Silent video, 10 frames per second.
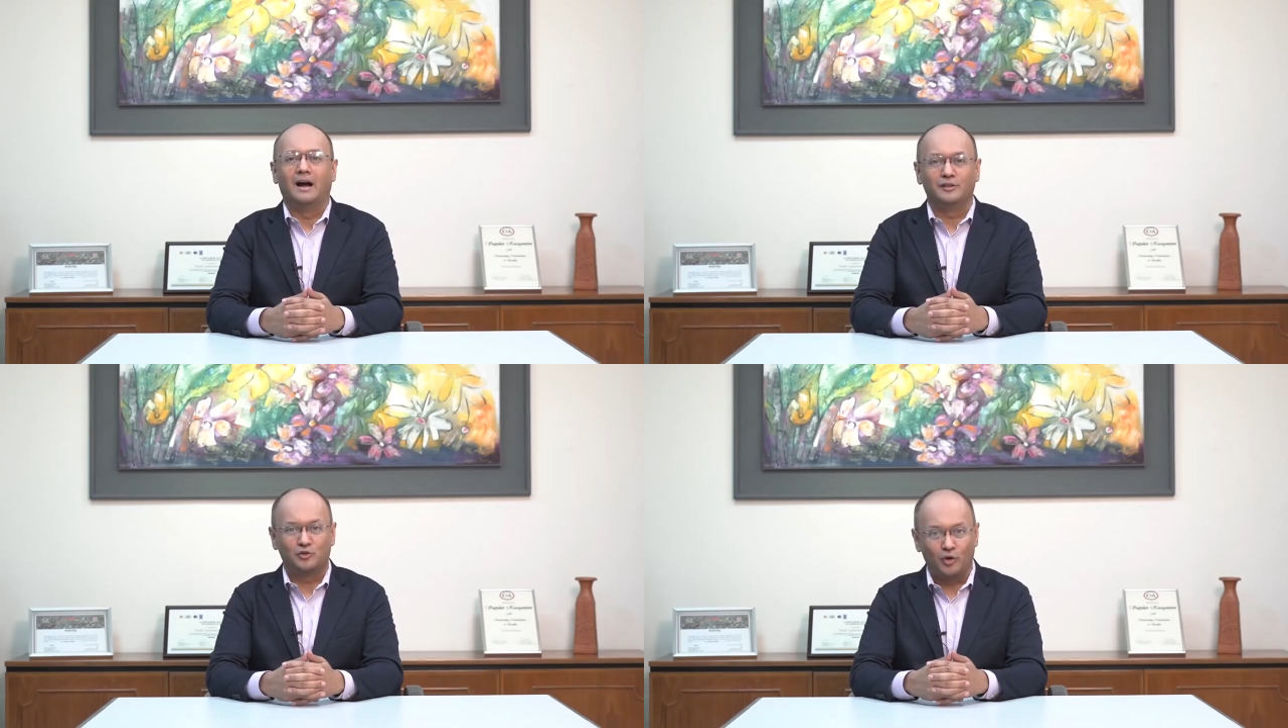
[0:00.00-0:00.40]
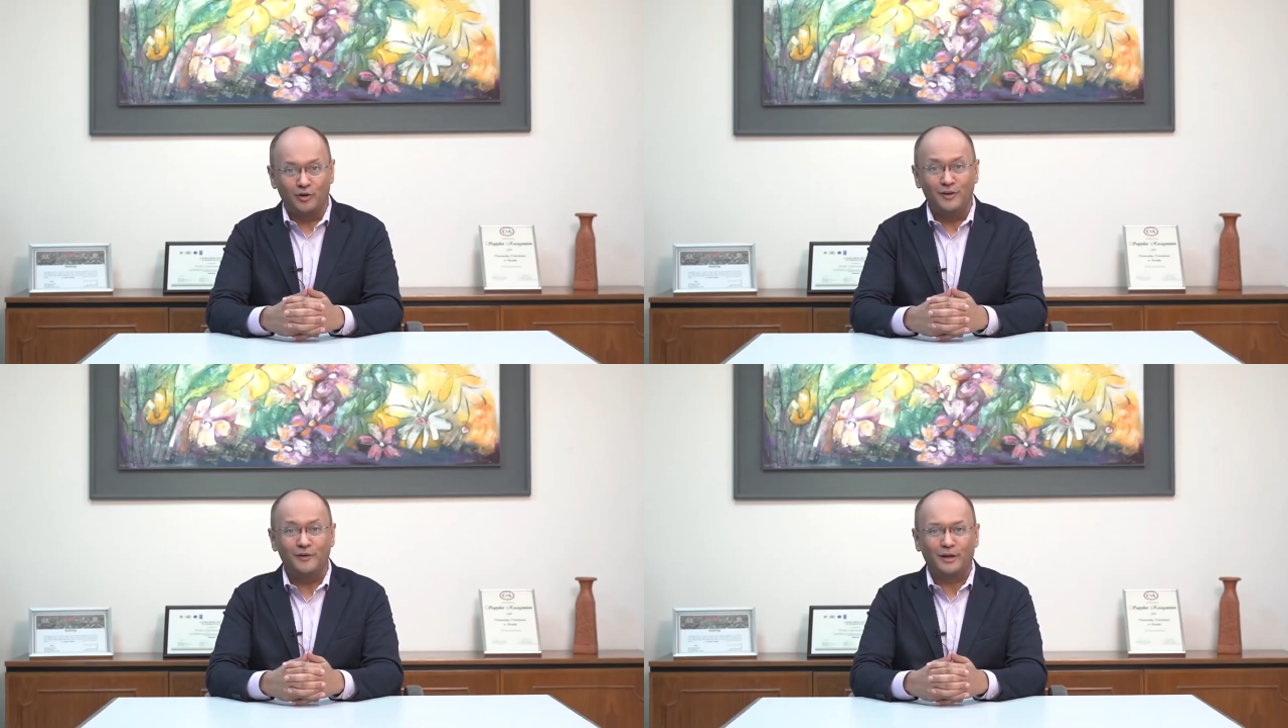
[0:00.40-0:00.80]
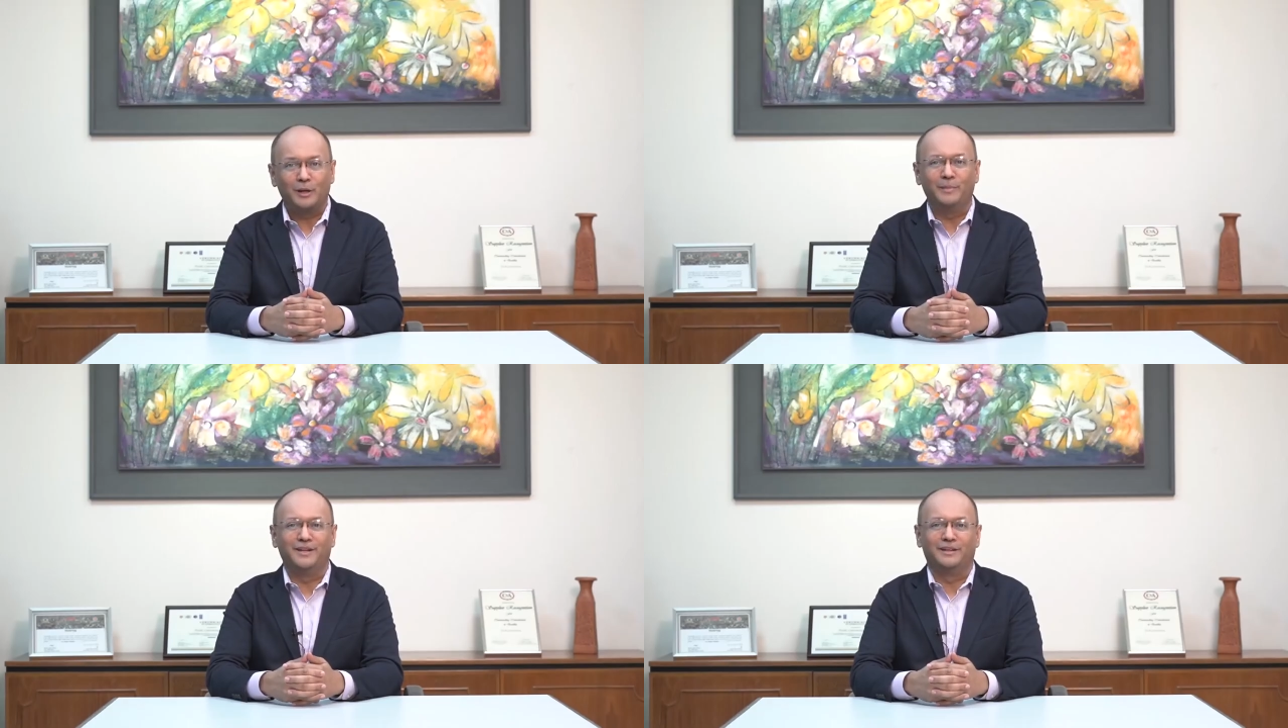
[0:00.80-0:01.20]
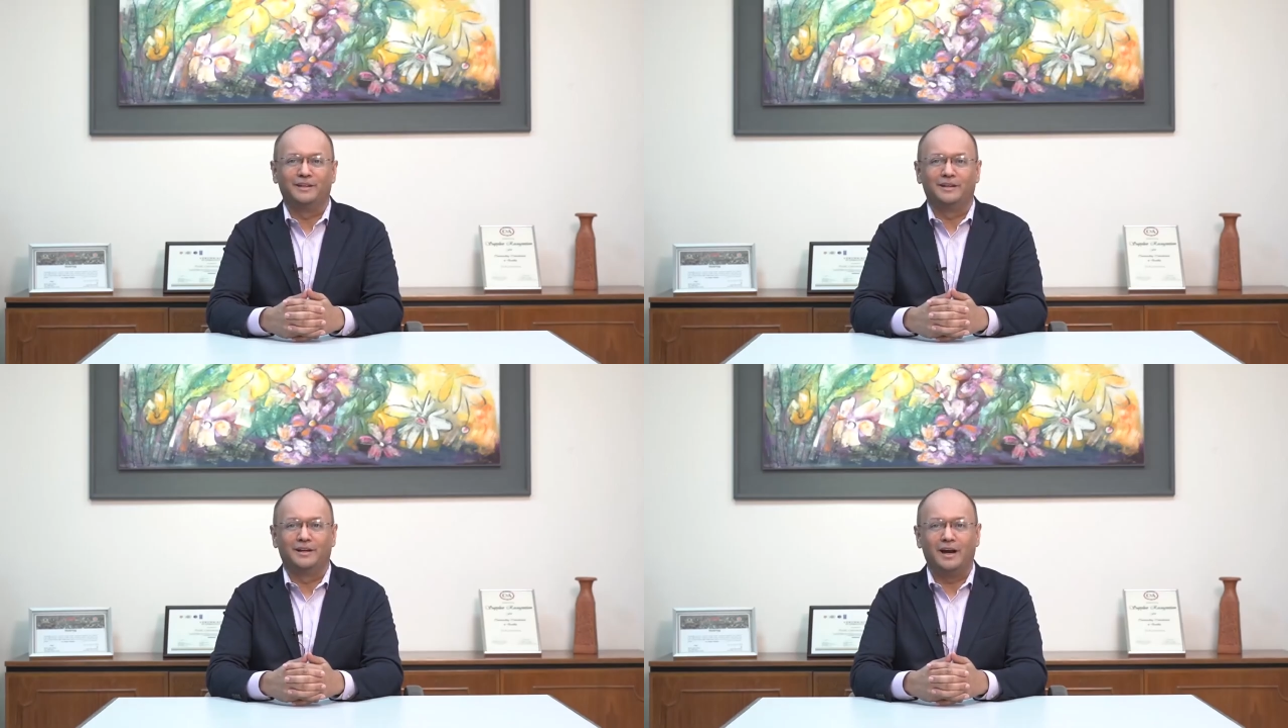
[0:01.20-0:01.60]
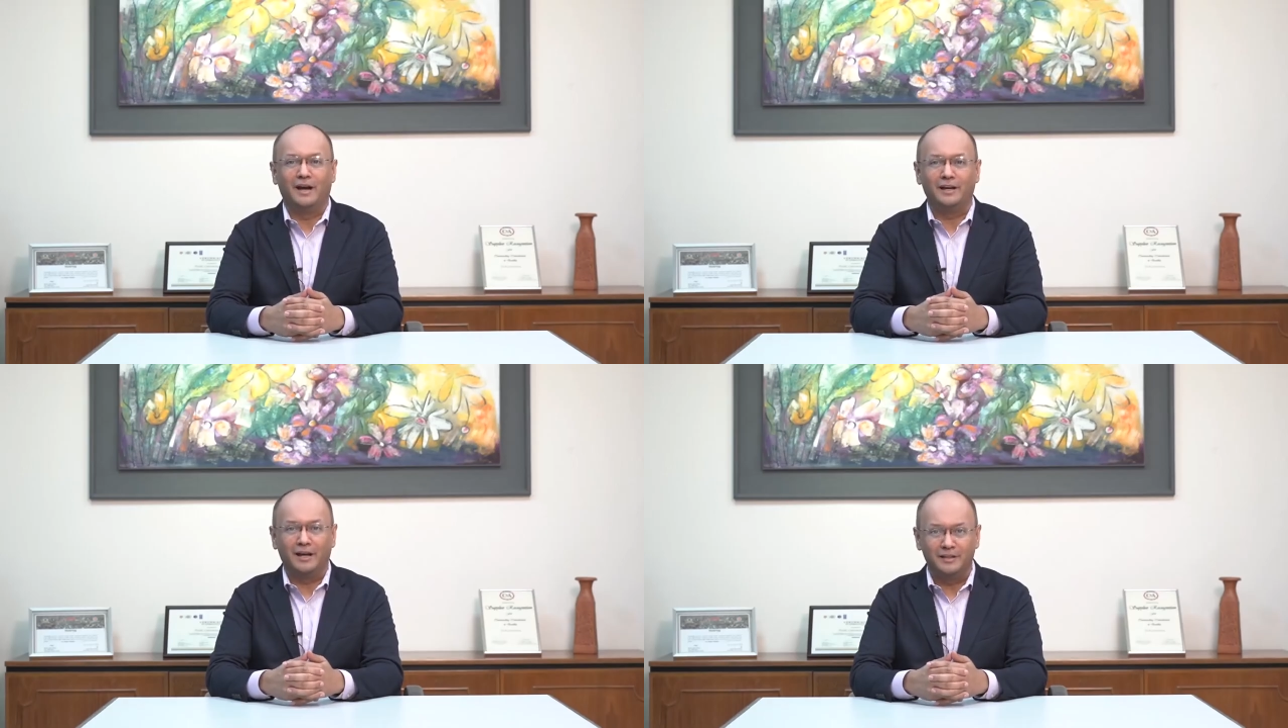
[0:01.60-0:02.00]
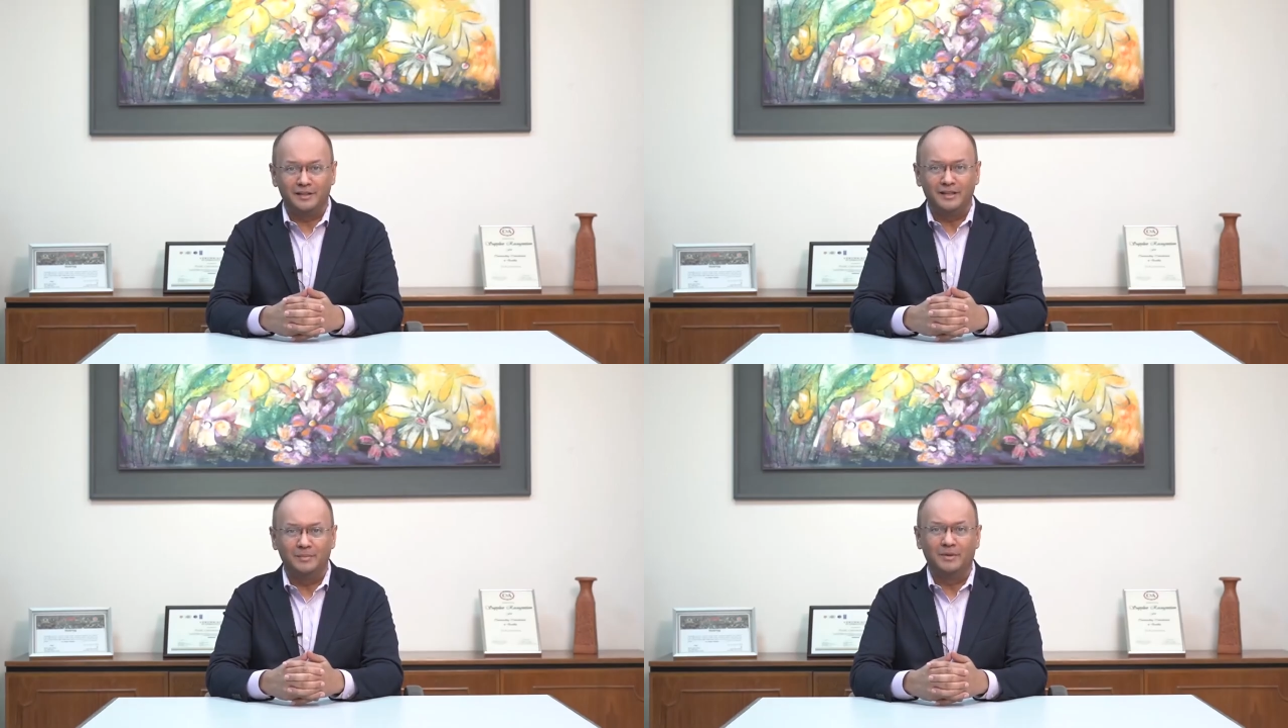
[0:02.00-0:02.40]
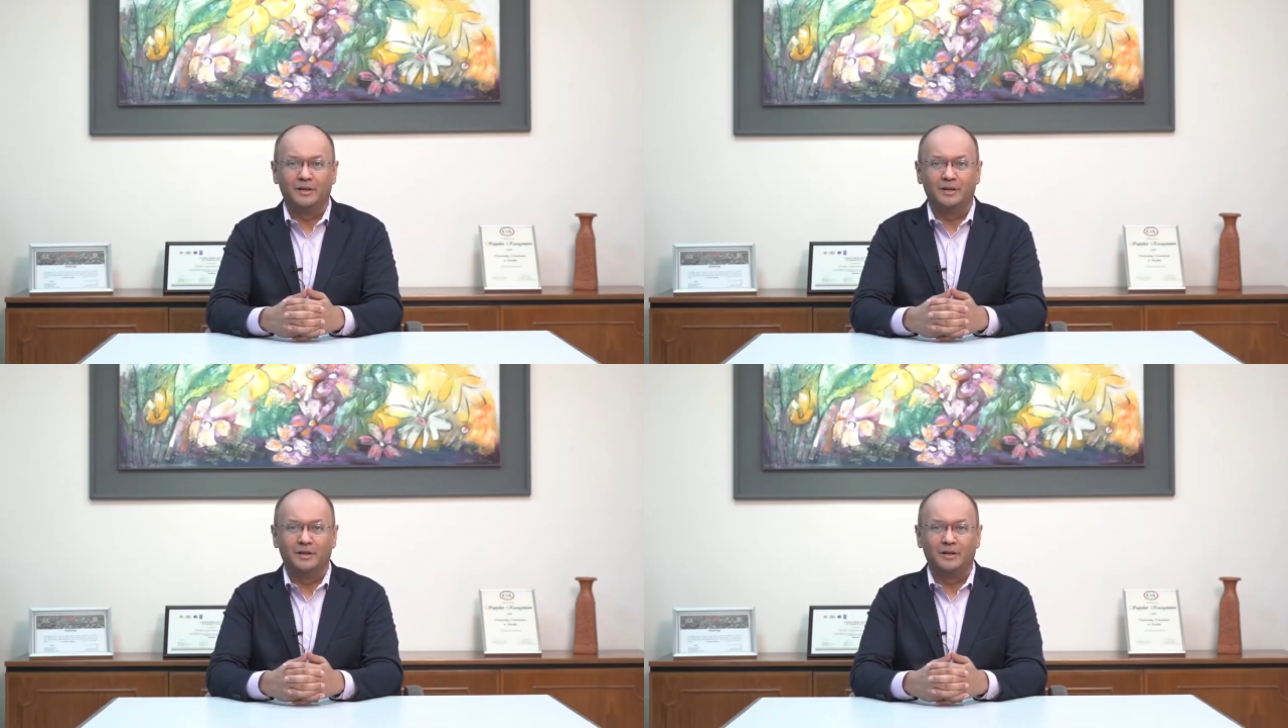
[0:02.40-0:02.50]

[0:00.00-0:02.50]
I strongly recommend Khan IT